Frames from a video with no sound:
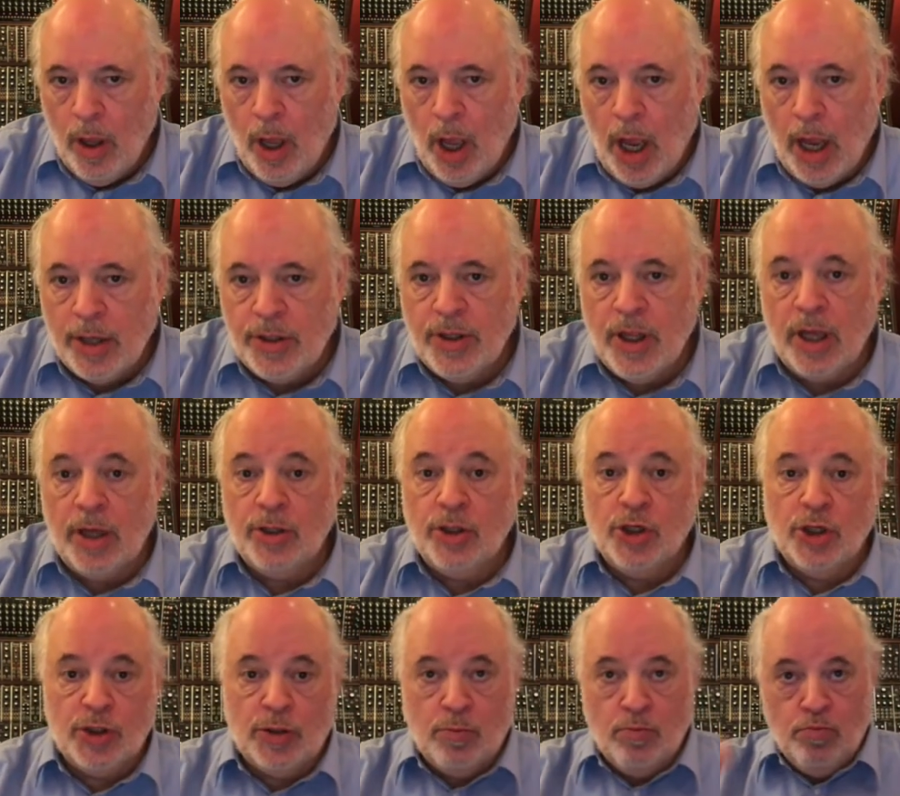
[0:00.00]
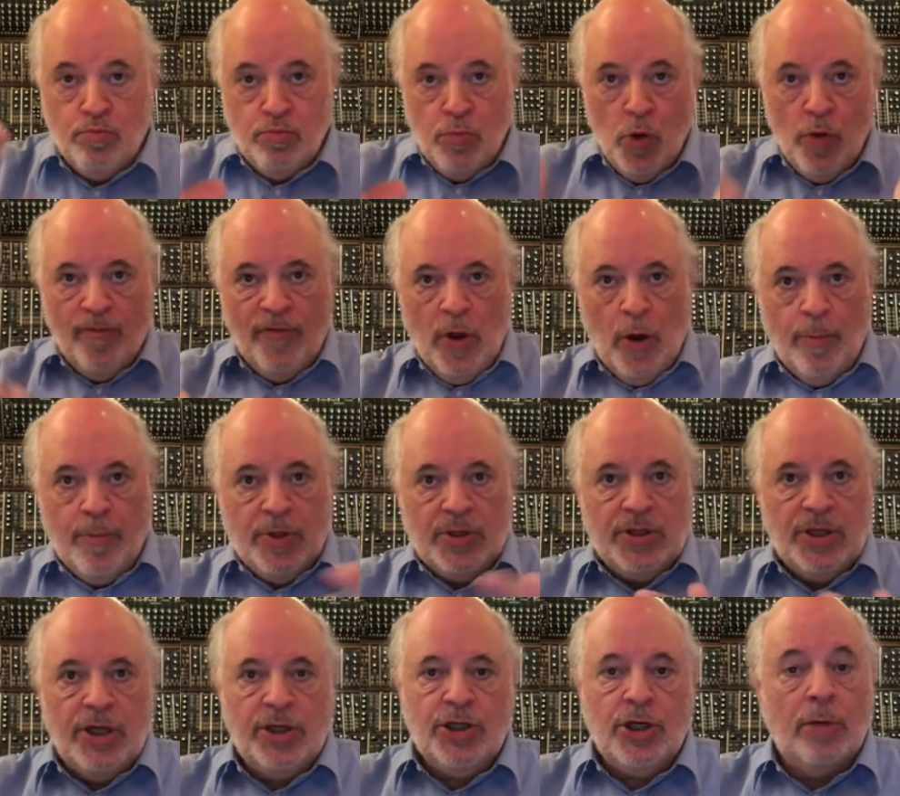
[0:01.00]
and then just move their
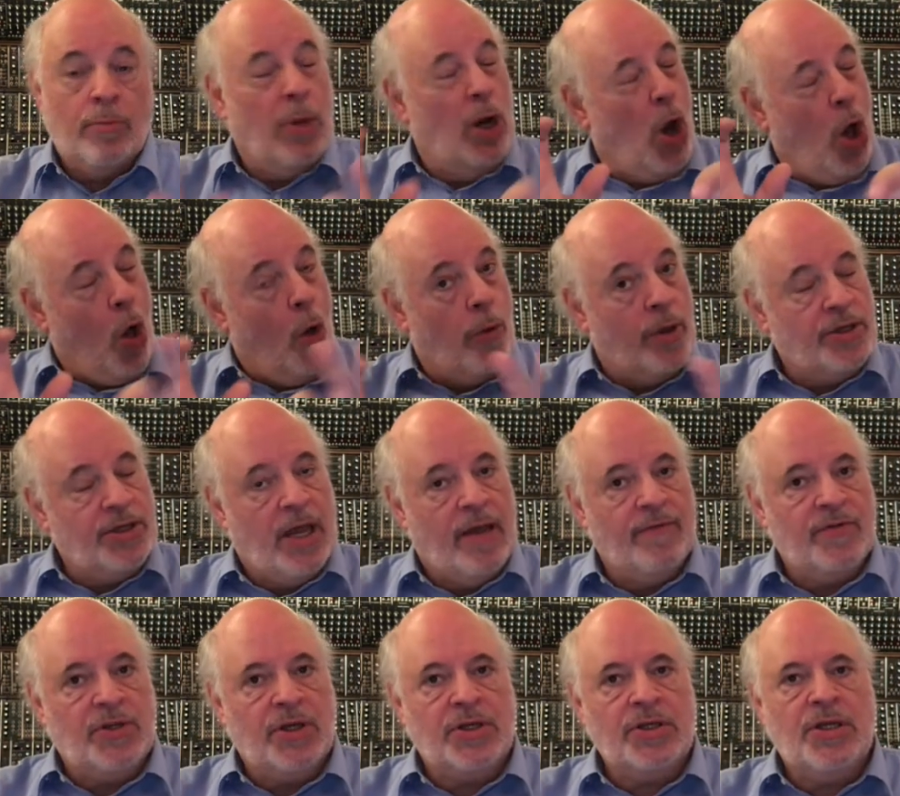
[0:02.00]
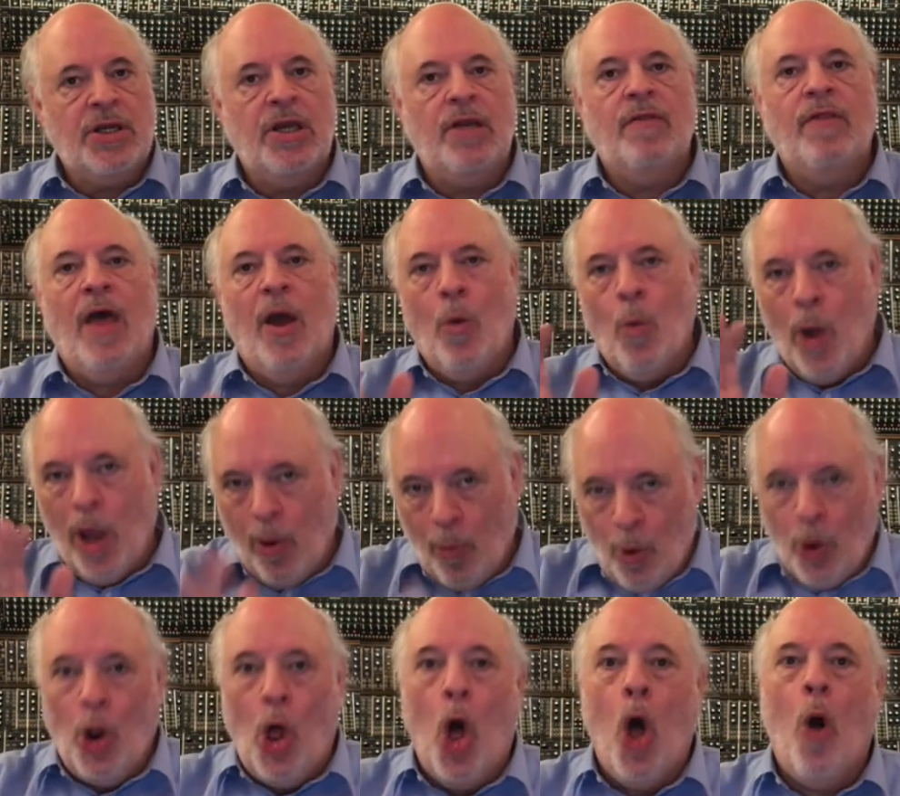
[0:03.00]
position, but always have 16. That way it
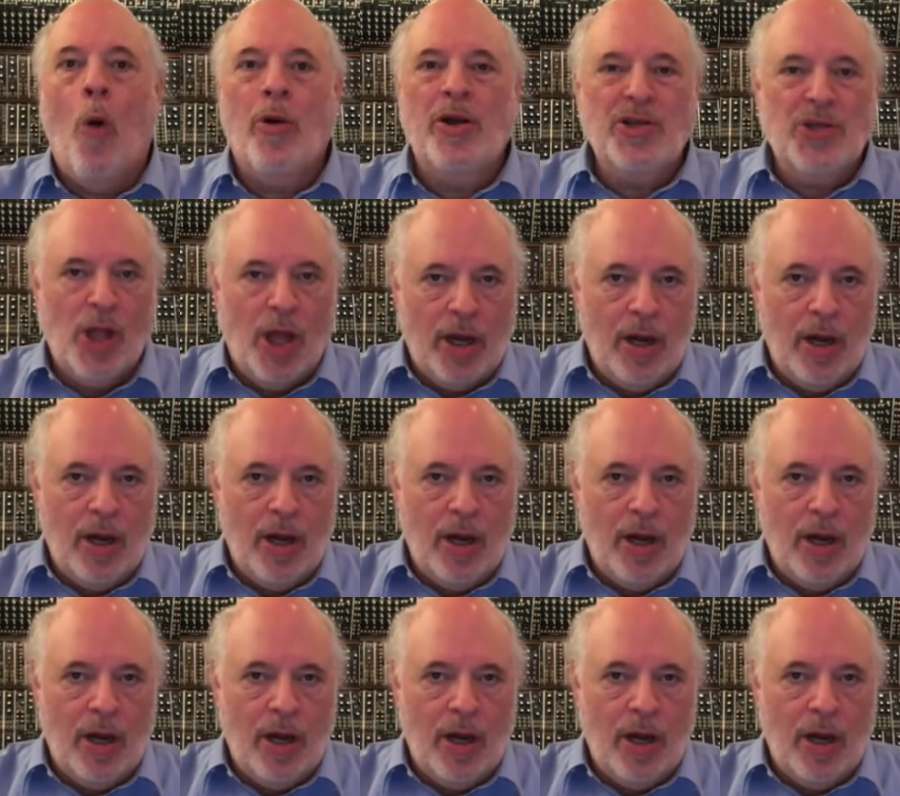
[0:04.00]
would always line